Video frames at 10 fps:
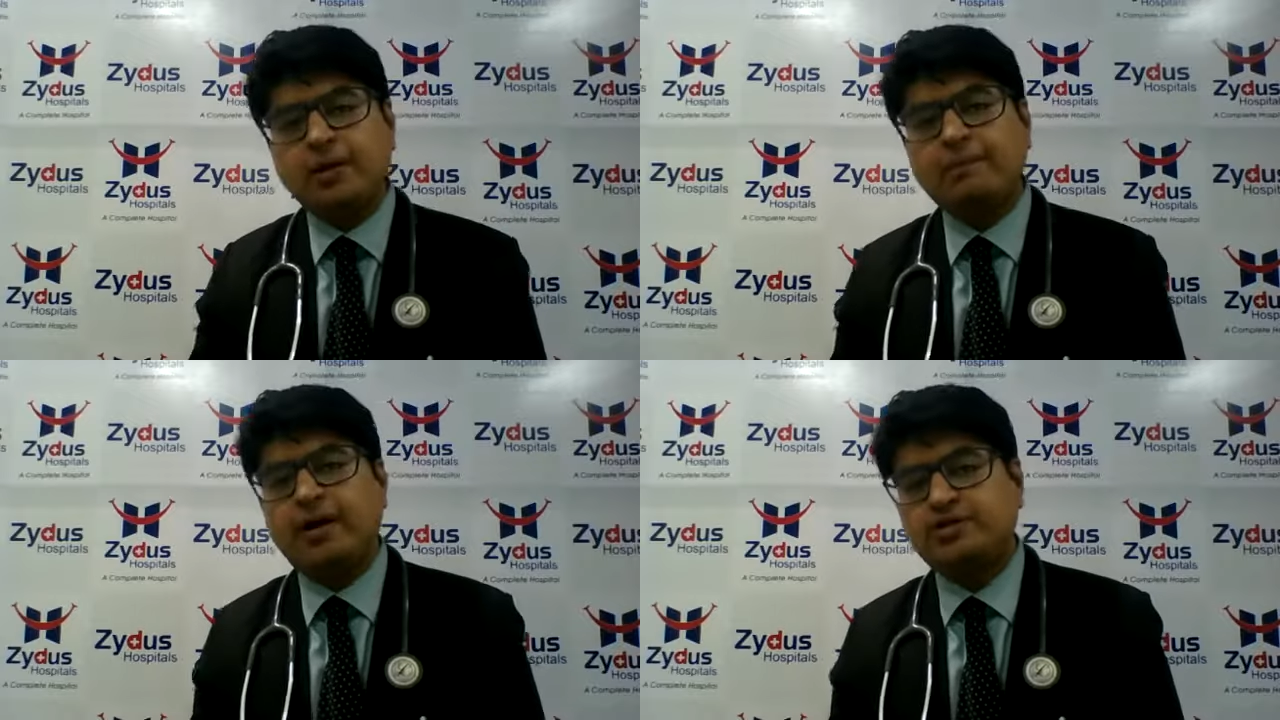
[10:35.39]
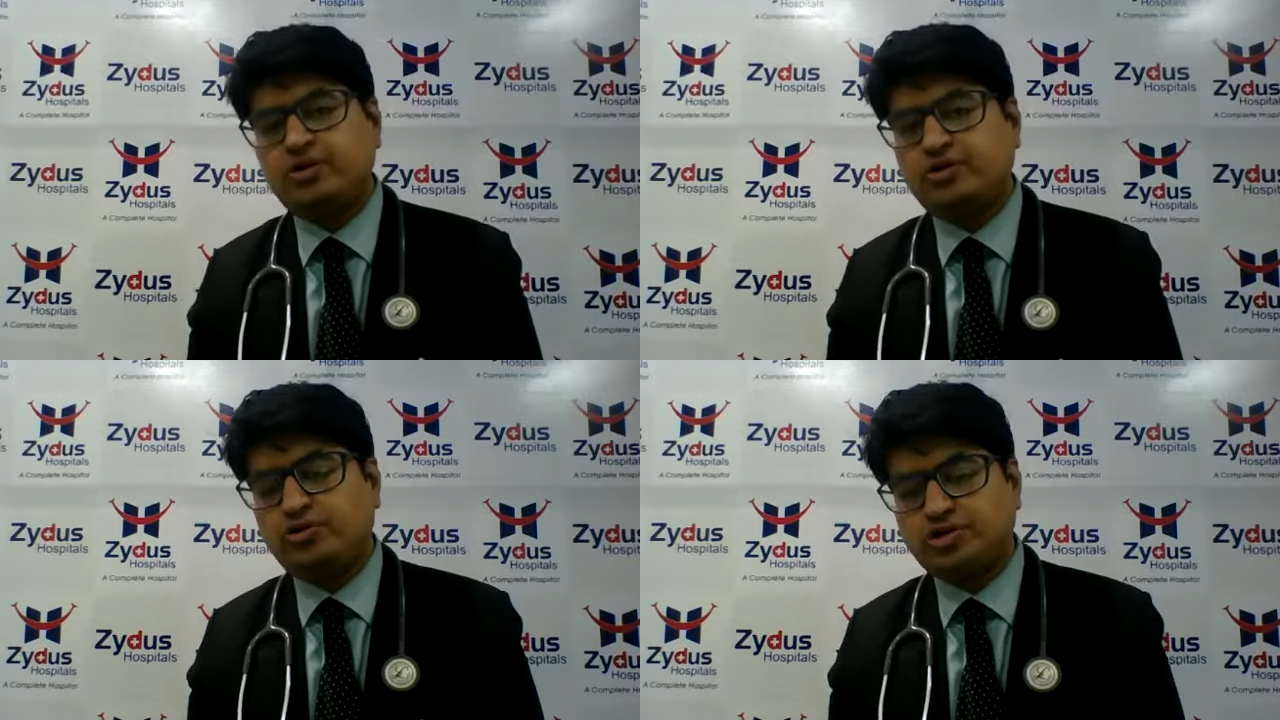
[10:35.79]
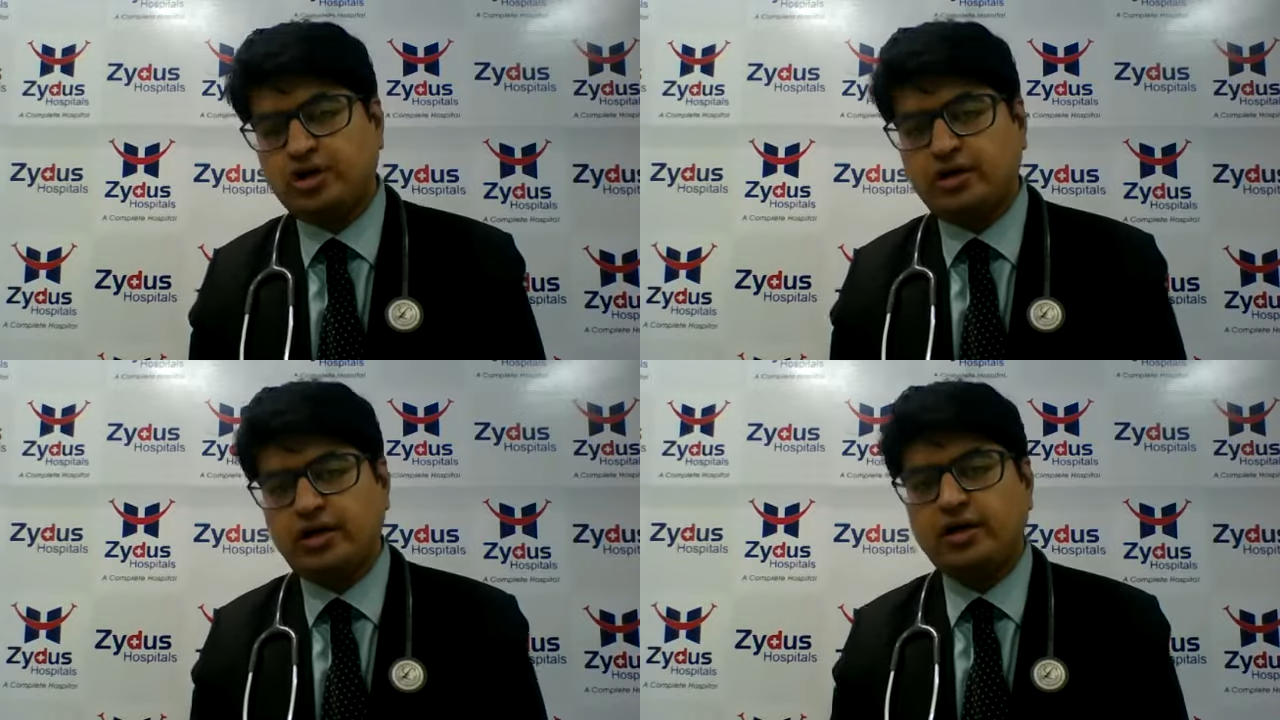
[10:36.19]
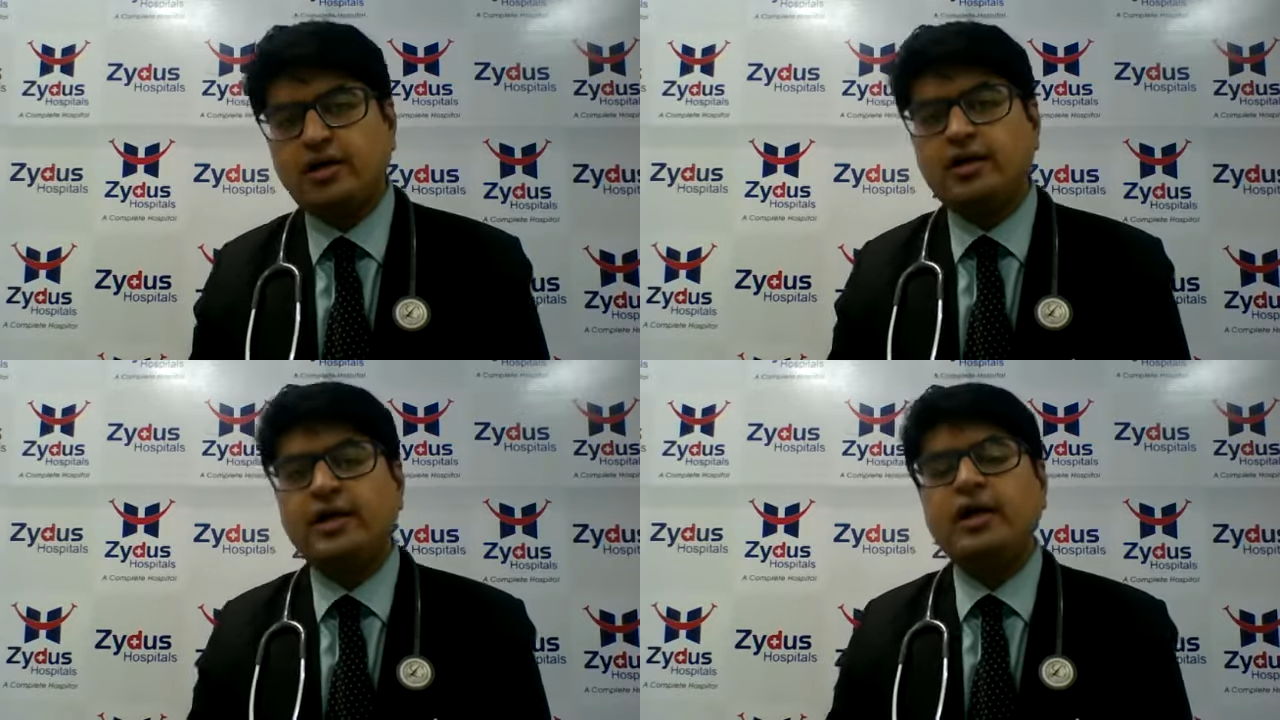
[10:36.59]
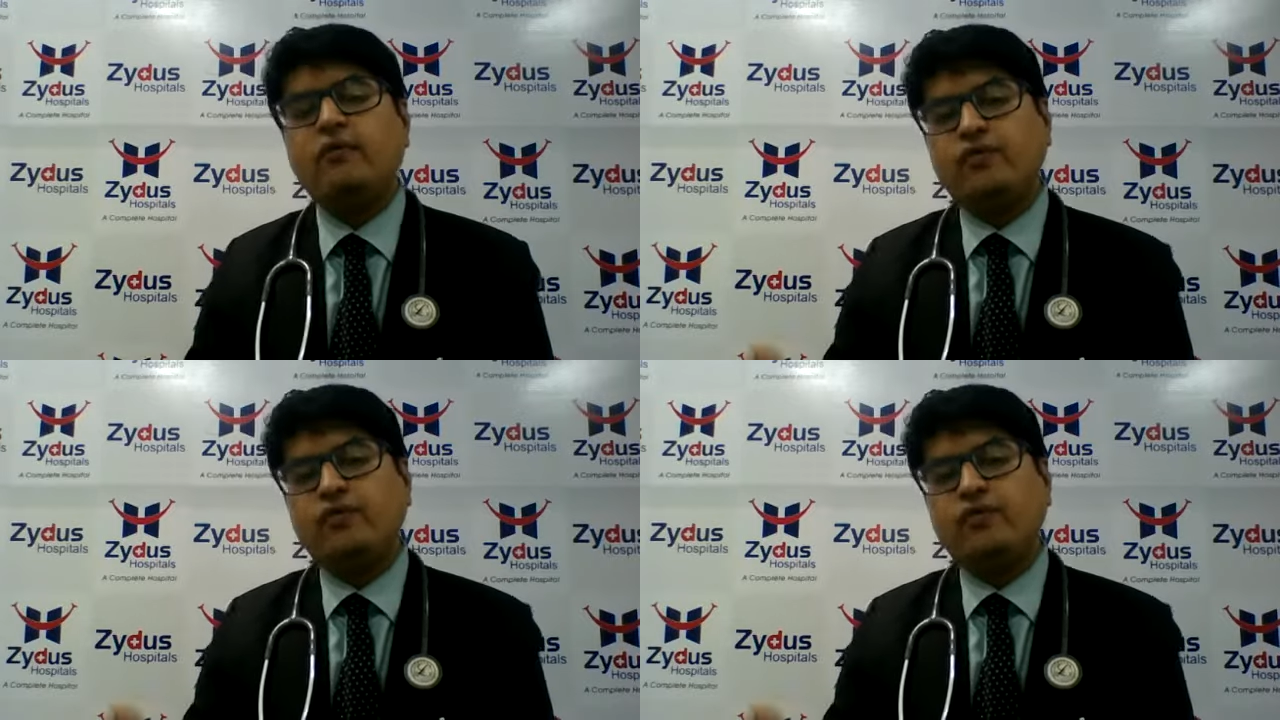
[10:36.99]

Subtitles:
be passed on to children, right?